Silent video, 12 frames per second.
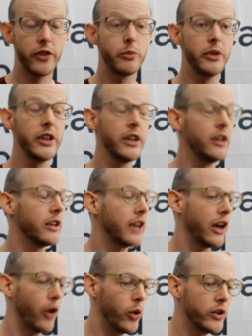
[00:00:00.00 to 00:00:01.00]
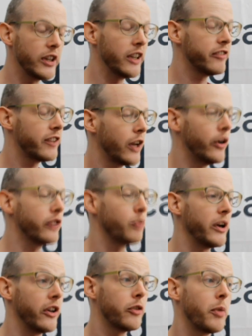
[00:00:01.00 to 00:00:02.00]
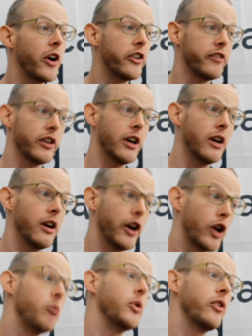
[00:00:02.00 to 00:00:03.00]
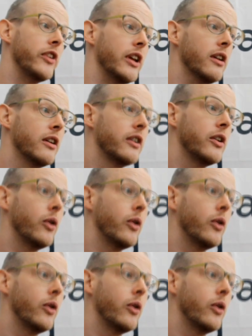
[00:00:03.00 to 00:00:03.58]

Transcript: this really can only flourish when it's part of a community.